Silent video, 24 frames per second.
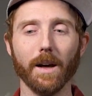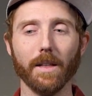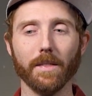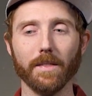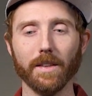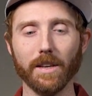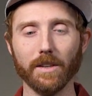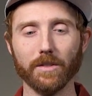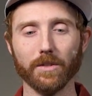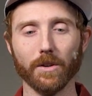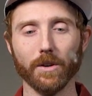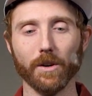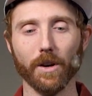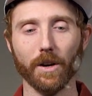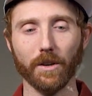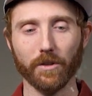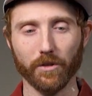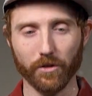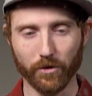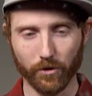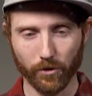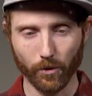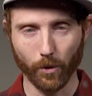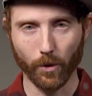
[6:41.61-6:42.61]
These are a
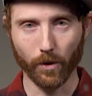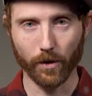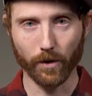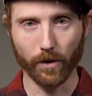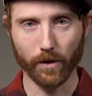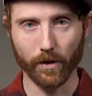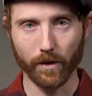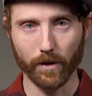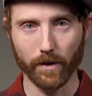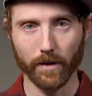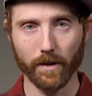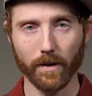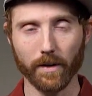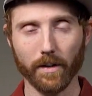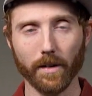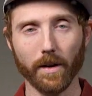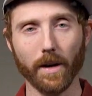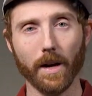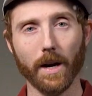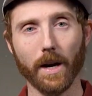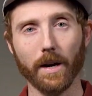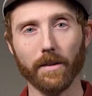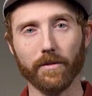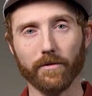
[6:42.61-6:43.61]
shorter
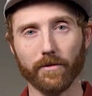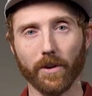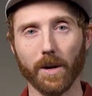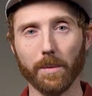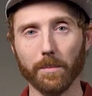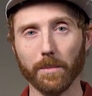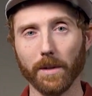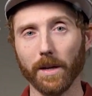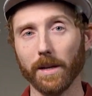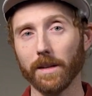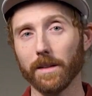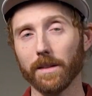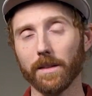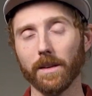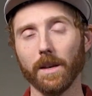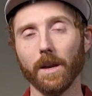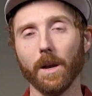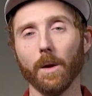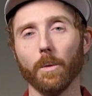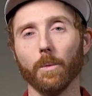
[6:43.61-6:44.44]
frame length,